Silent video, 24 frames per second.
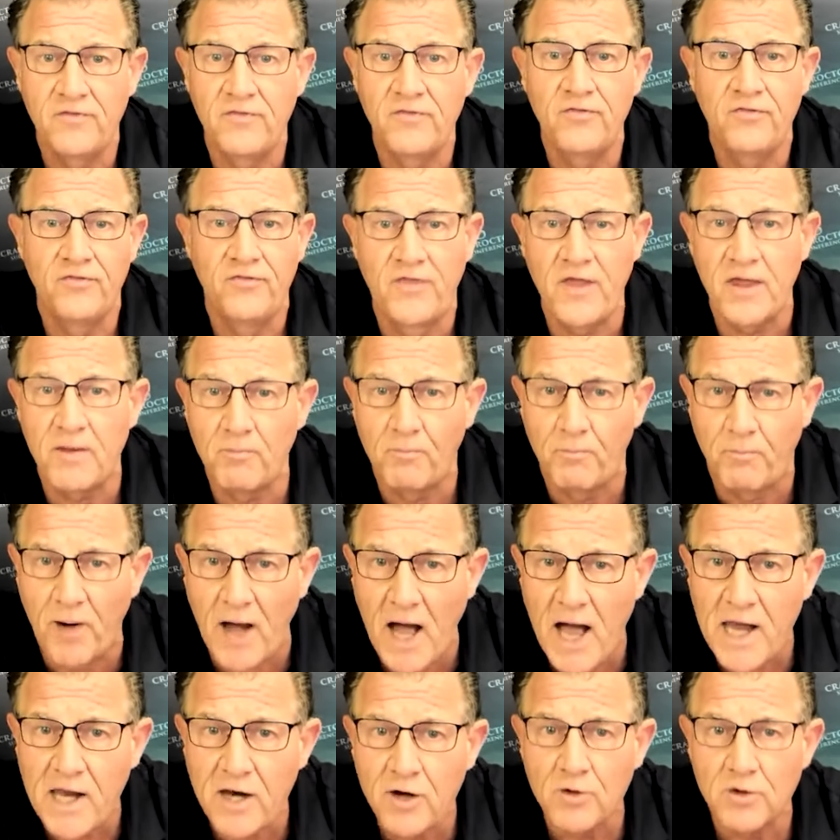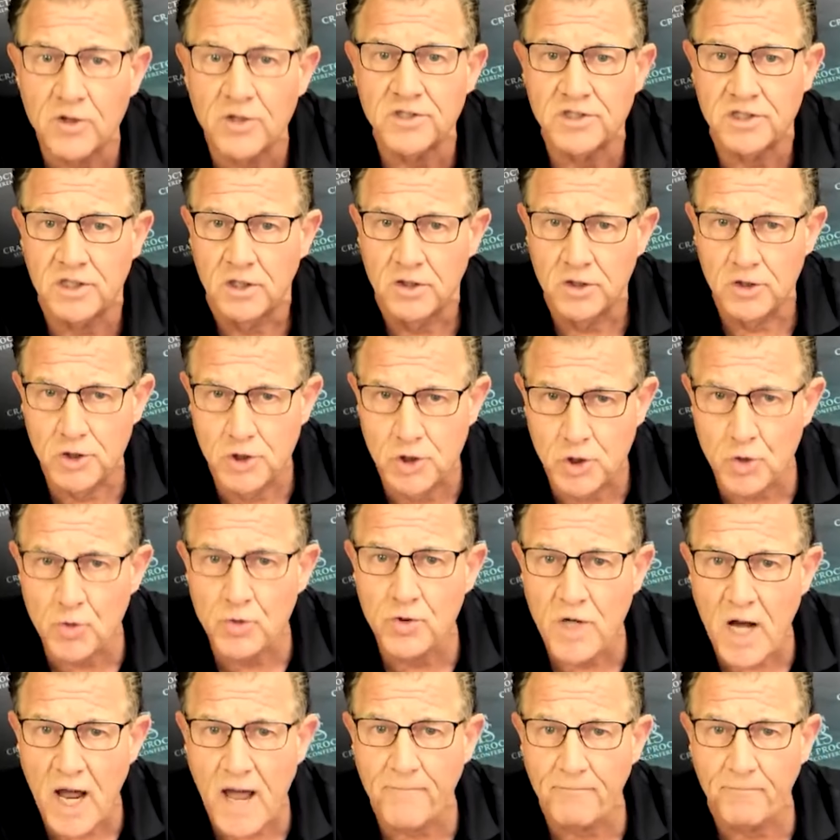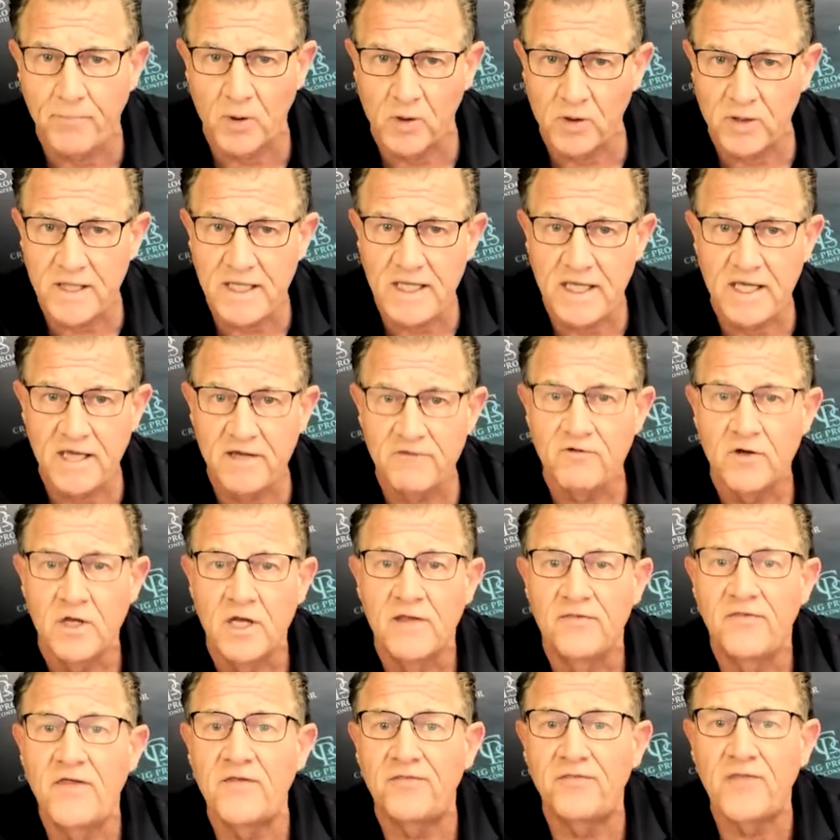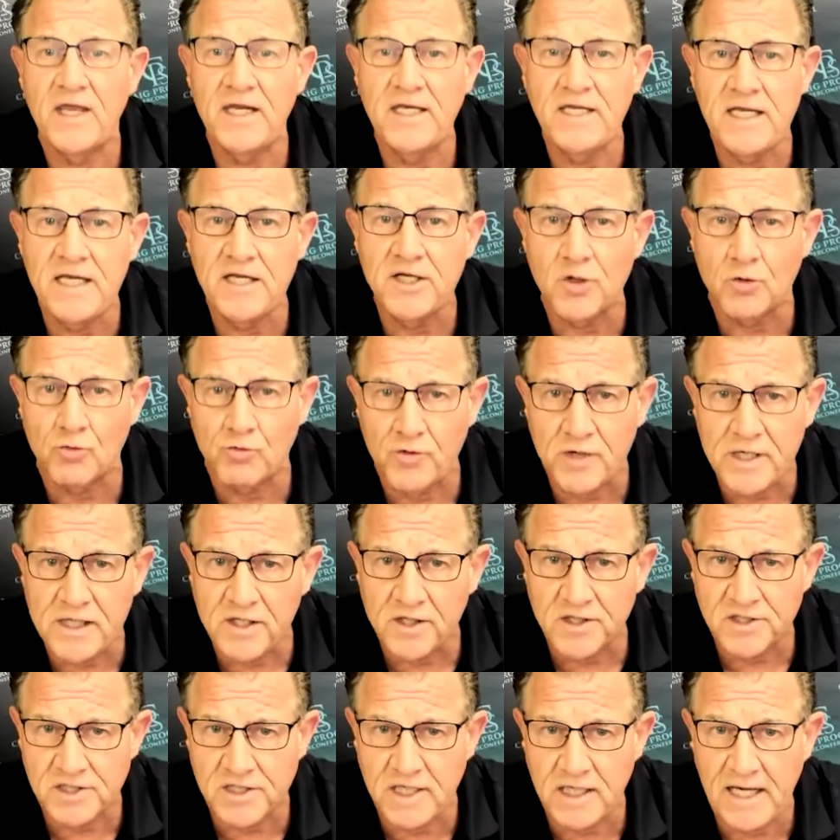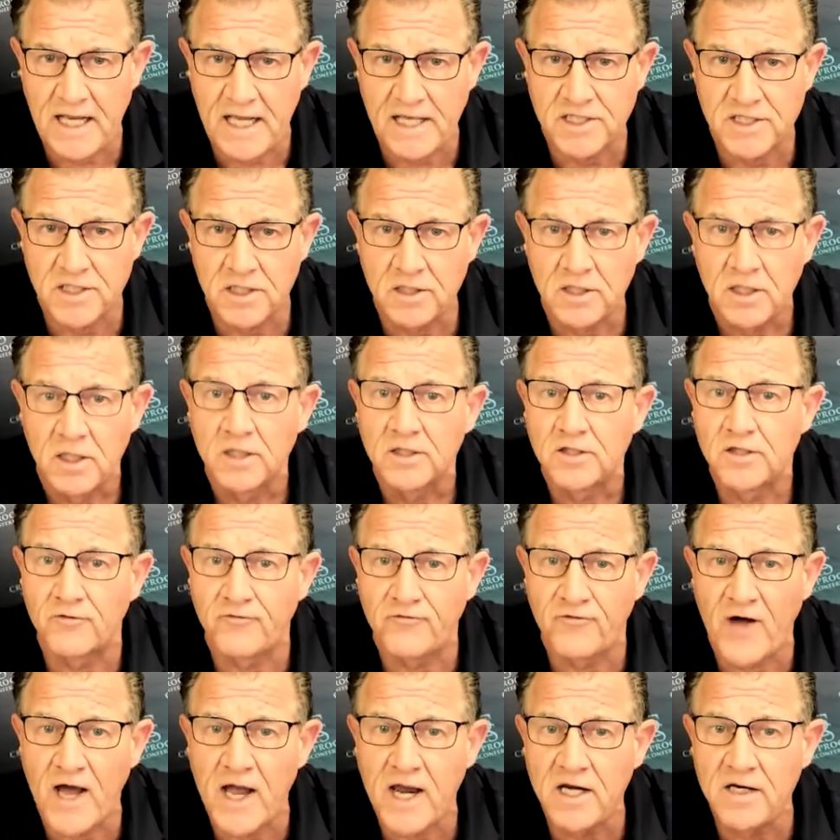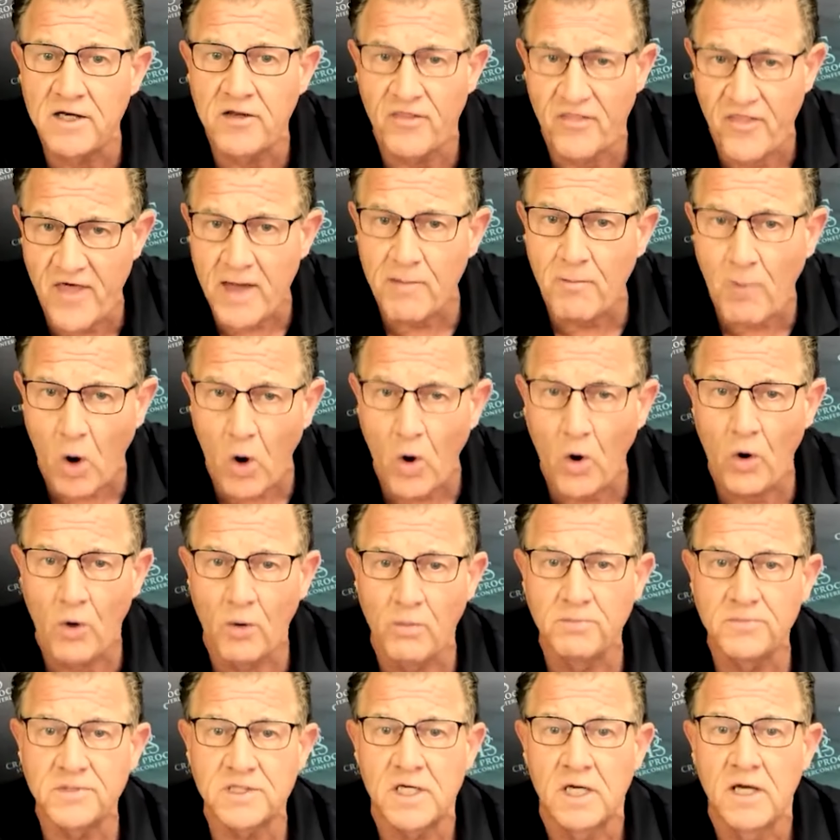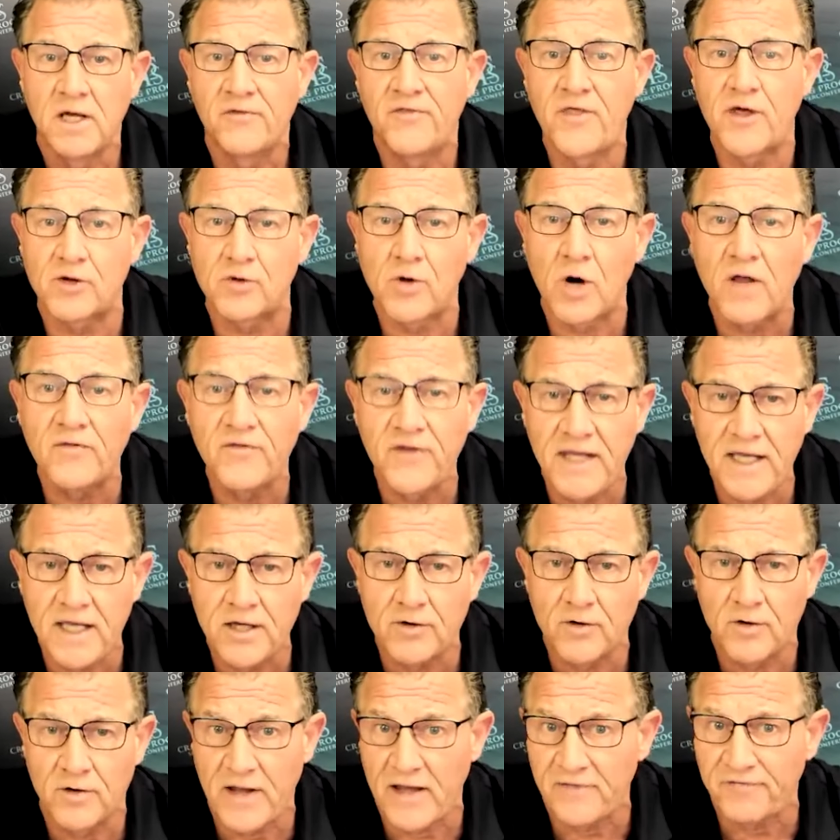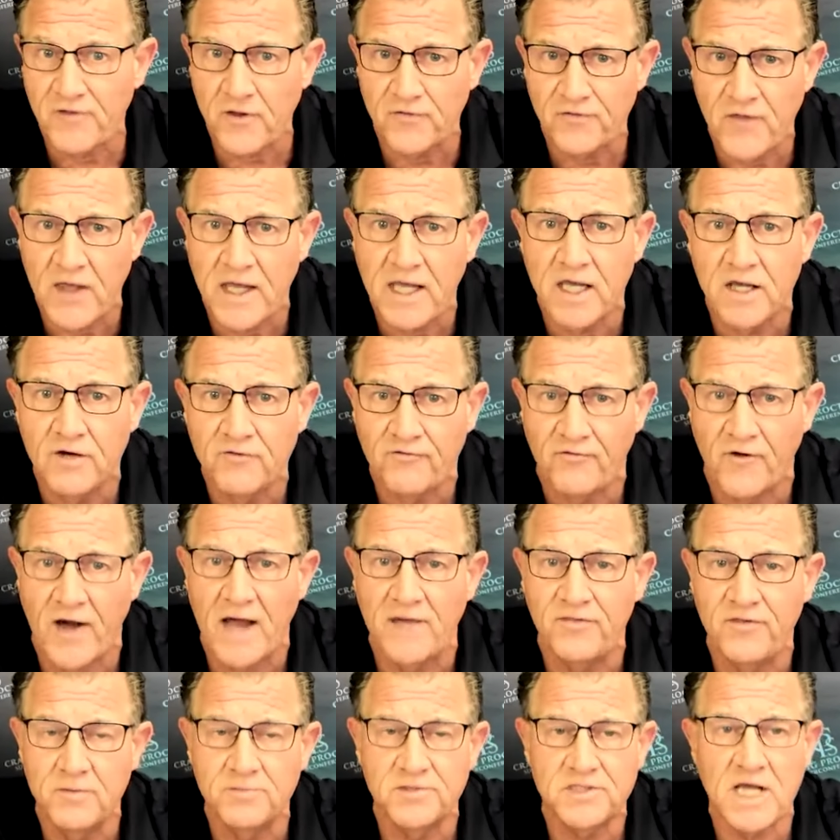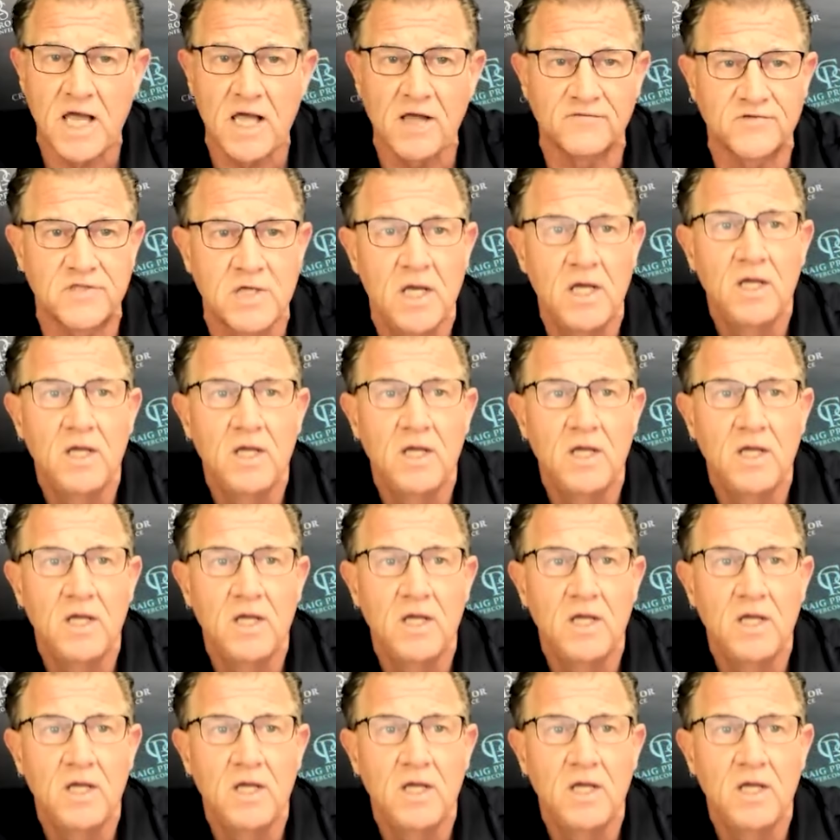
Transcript: The buyers do not believe that they need a real estate agent to find them homes that are on the internet that they can find themselves.